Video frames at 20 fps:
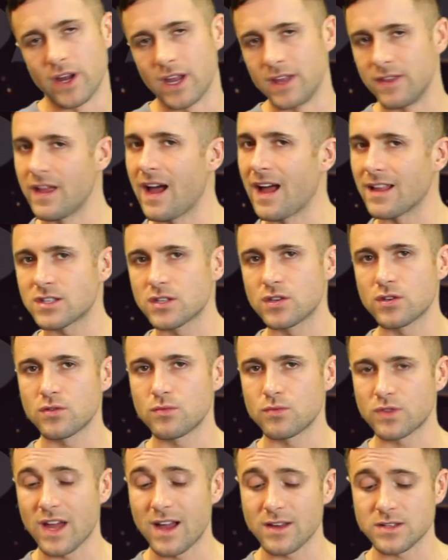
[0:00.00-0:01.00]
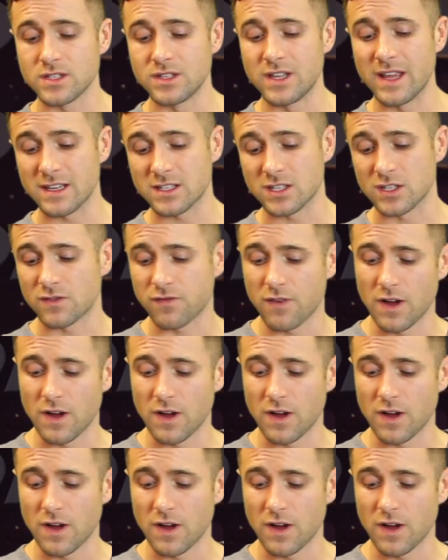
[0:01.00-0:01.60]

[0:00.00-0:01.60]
bringing that 2000 Nexus